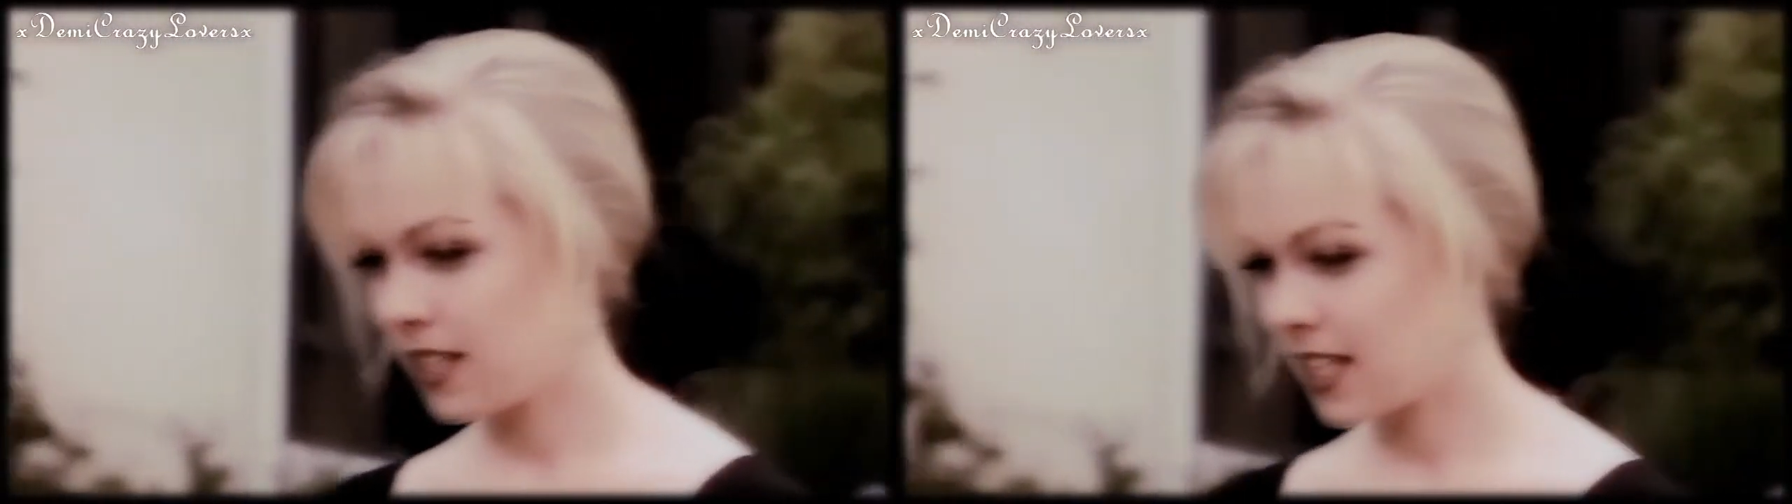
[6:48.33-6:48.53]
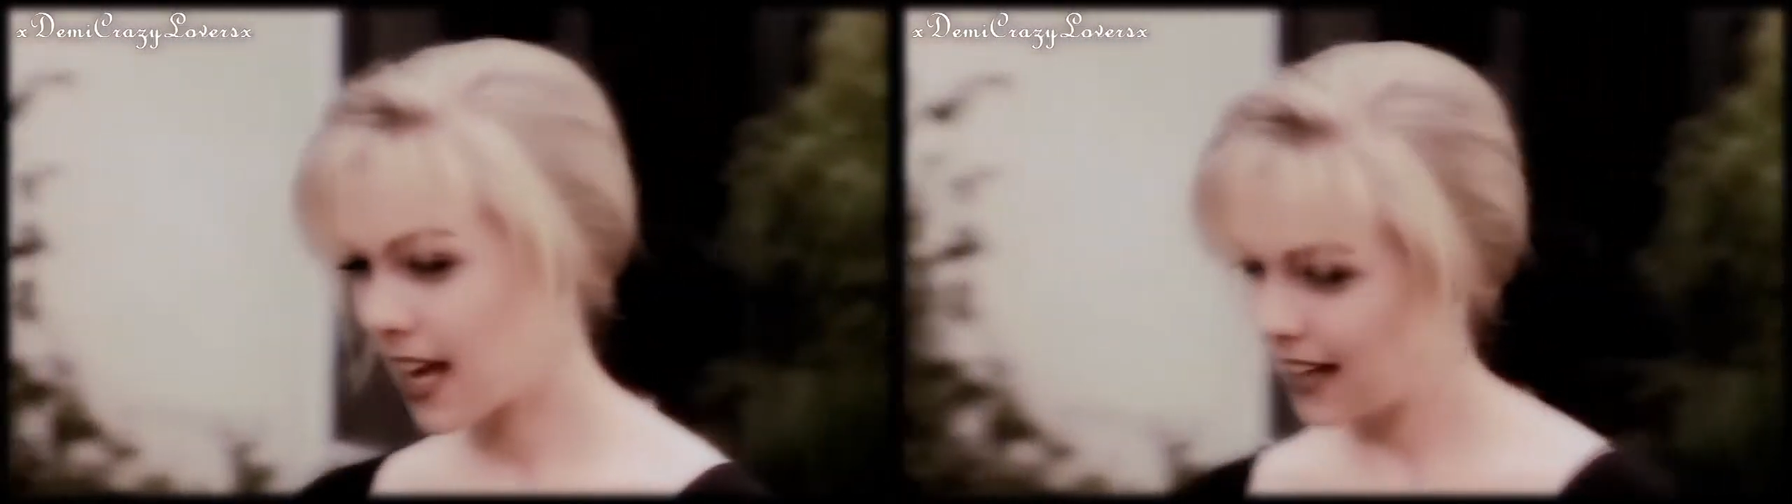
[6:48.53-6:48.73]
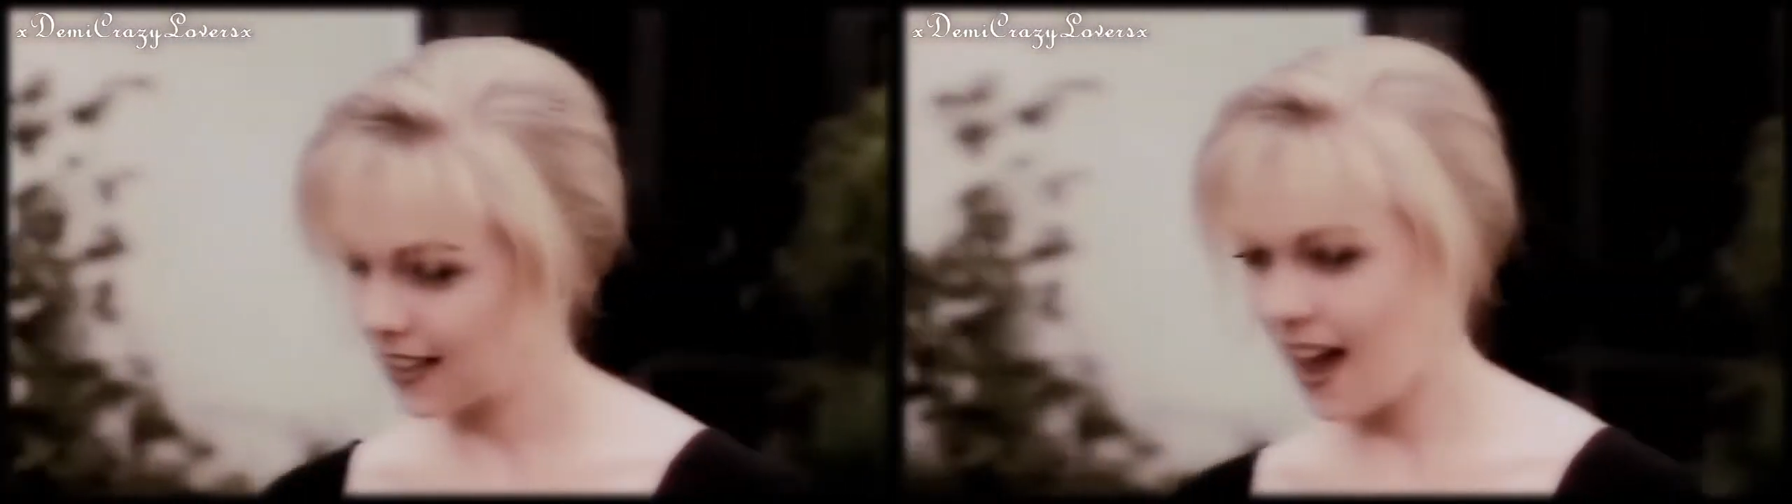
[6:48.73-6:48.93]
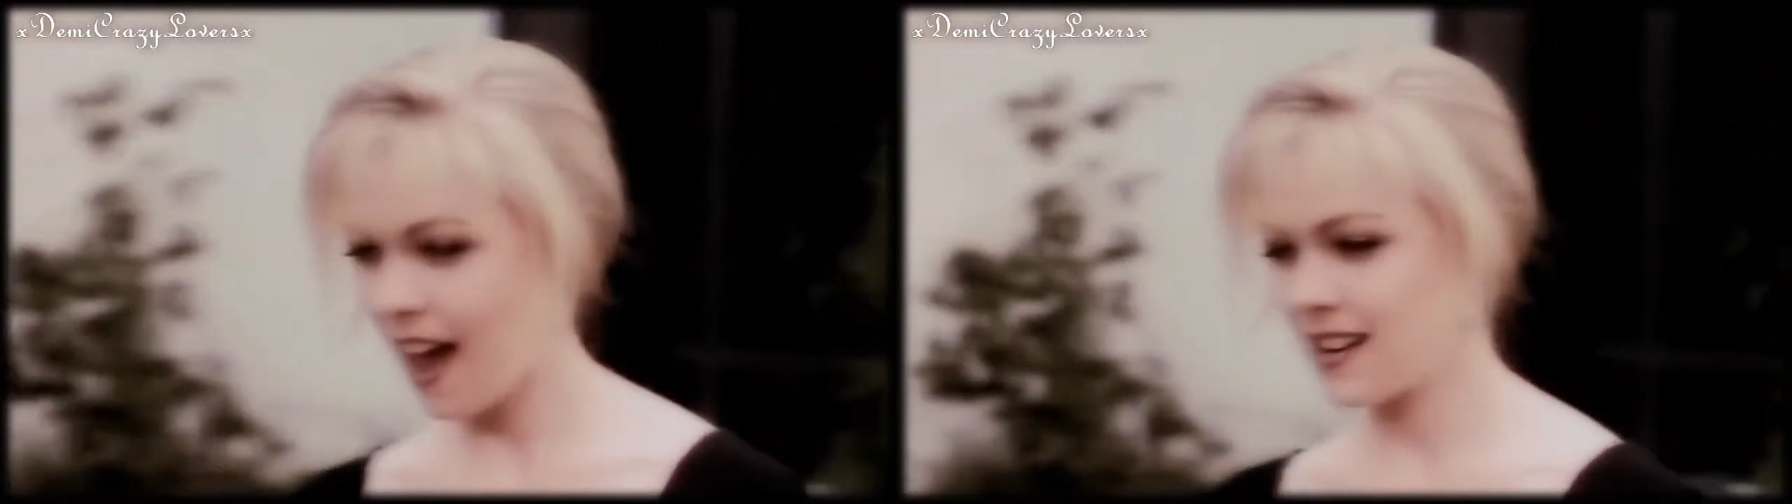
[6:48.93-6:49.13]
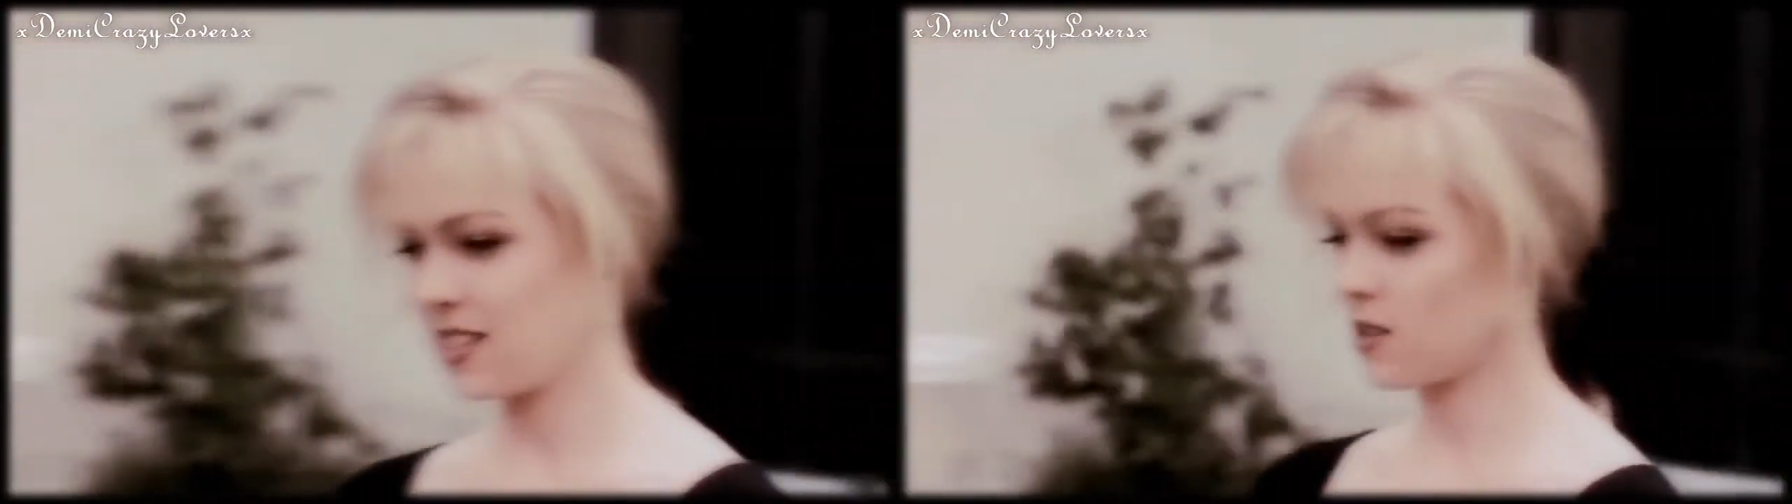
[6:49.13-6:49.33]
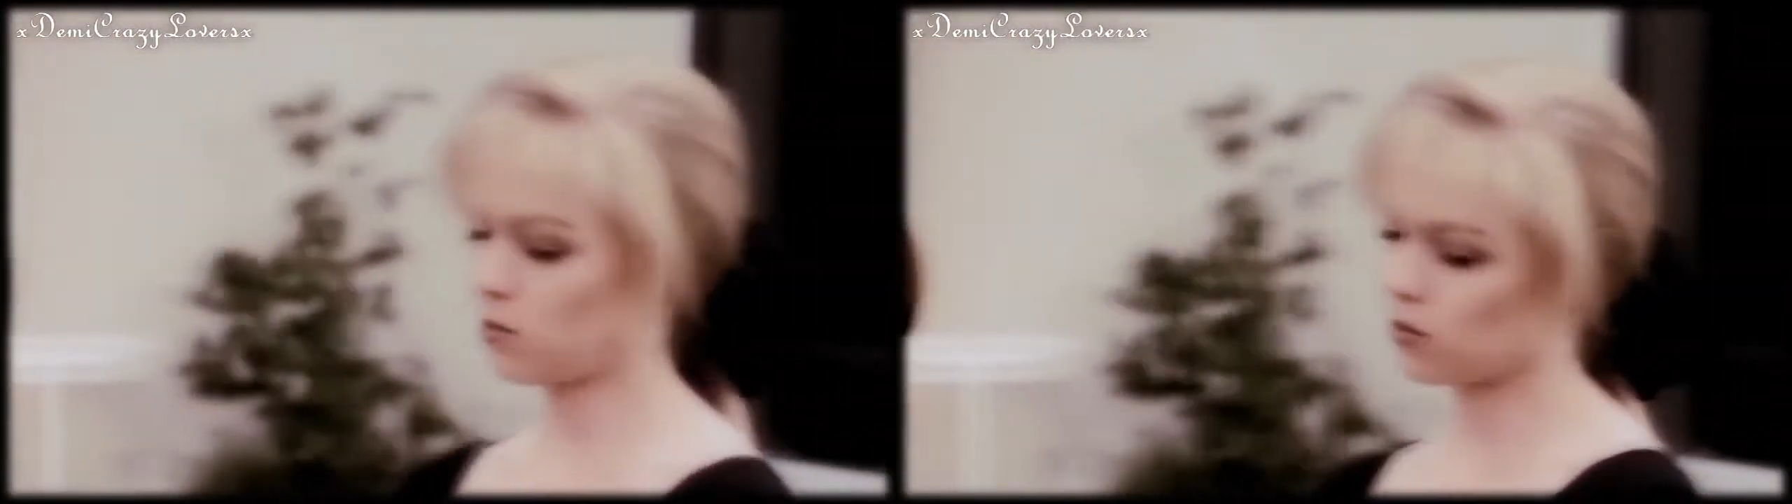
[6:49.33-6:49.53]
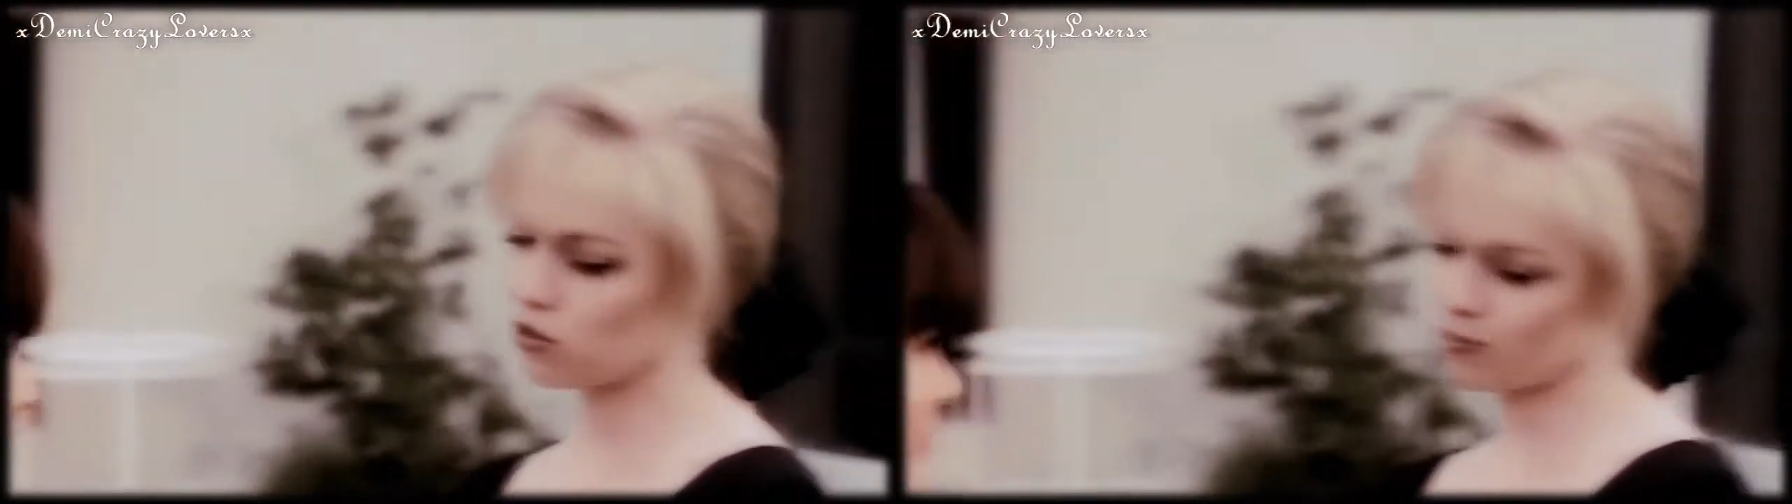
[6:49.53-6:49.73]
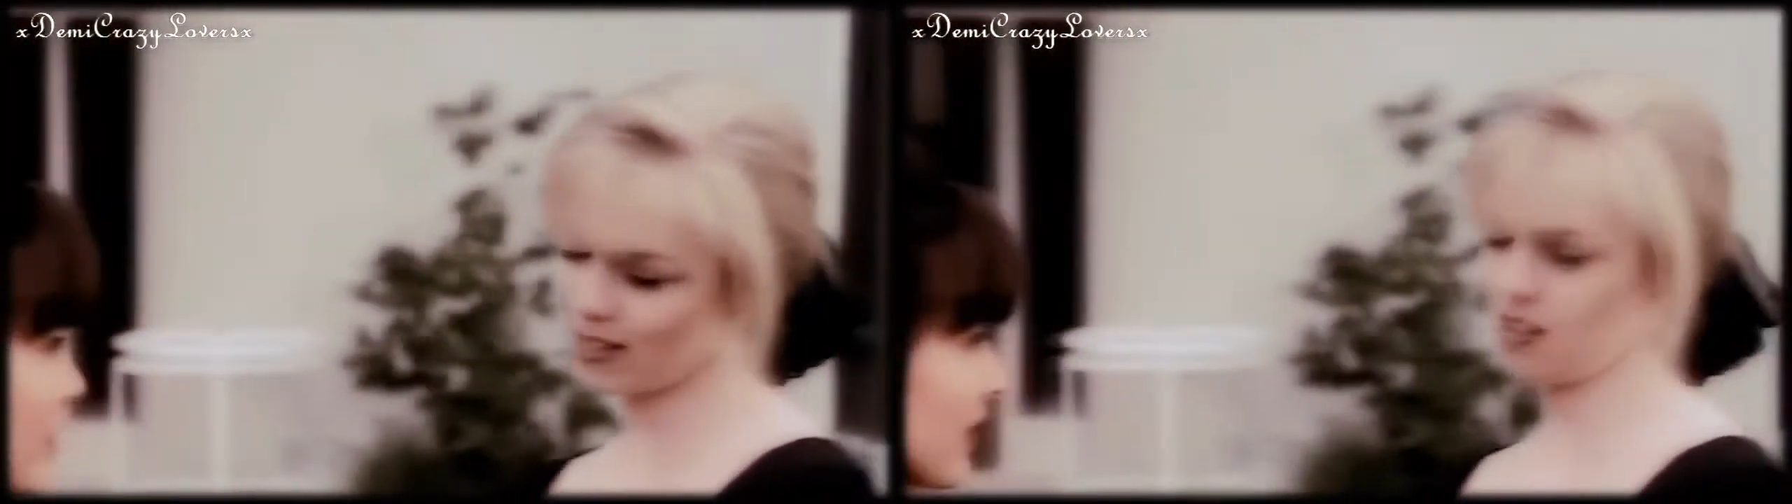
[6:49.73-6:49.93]
today, and he just
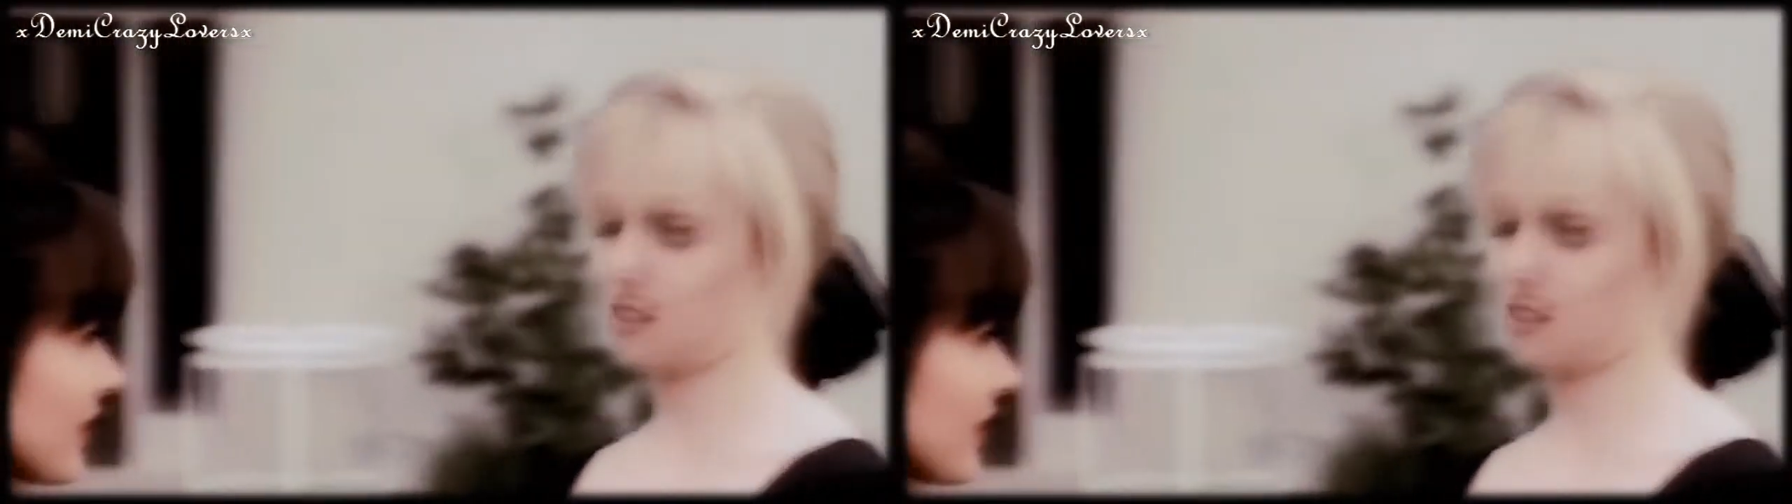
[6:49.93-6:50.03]
blew me